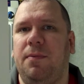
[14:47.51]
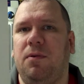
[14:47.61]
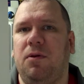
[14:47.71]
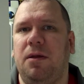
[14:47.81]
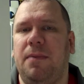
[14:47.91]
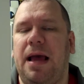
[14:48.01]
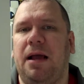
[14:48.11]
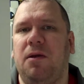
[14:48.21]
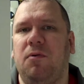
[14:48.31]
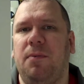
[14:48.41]
looking
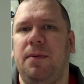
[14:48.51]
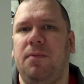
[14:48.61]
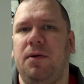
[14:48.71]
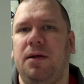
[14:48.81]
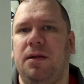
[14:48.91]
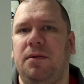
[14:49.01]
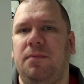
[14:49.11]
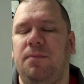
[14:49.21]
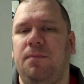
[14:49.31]
back and remembering and